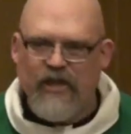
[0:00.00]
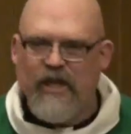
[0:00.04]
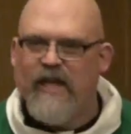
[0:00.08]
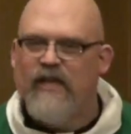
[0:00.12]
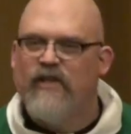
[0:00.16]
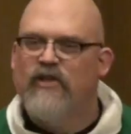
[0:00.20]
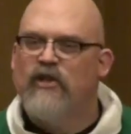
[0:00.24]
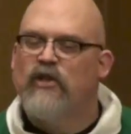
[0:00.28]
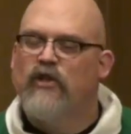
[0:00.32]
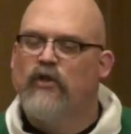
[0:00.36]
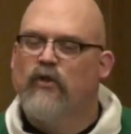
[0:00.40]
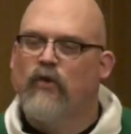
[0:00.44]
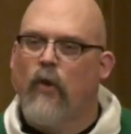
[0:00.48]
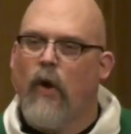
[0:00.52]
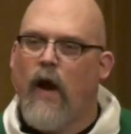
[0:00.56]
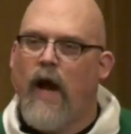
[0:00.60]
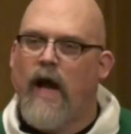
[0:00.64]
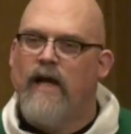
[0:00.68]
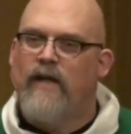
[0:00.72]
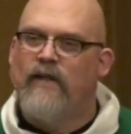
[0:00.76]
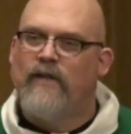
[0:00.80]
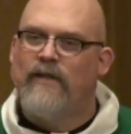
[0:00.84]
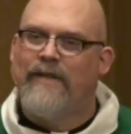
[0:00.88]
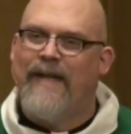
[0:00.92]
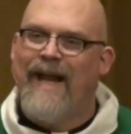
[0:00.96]
Jesus
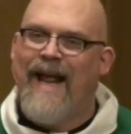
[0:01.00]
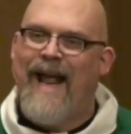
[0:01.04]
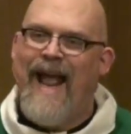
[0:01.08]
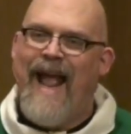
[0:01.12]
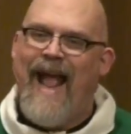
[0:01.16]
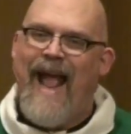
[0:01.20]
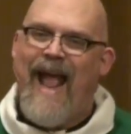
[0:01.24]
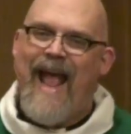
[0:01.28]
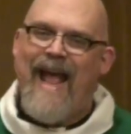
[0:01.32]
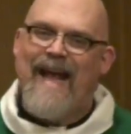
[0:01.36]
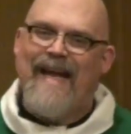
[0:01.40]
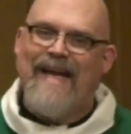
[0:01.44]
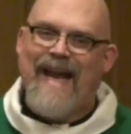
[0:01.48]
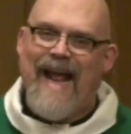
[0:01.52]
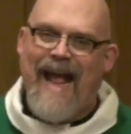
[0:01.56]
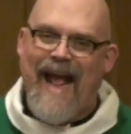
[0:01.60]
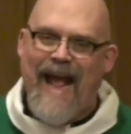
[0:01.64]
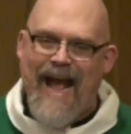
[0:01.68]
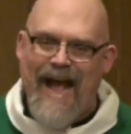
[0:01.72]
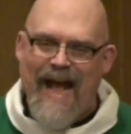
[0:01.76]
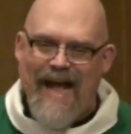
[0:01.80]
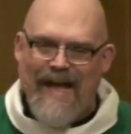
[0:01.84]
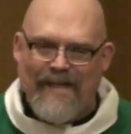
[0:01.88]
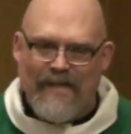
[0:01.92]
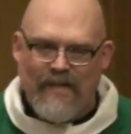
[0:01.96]
Christ and
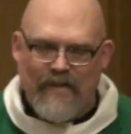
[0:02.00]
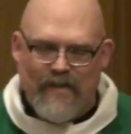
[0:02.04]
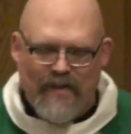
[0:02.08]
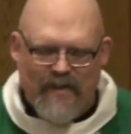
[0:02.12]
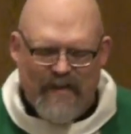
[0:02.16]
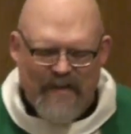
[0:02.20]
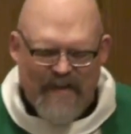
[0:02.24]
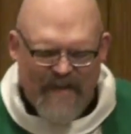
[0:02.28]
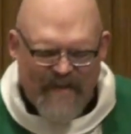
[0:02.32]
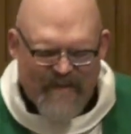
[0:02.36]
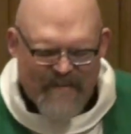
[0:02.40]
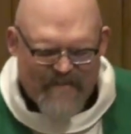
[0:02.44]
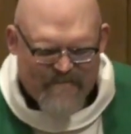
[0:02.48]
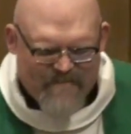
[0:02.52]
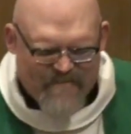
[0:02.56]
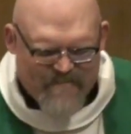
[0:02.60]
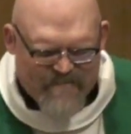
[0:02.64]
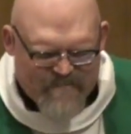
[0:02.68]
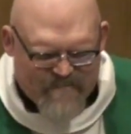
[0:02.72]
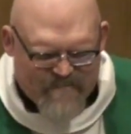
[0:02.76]
as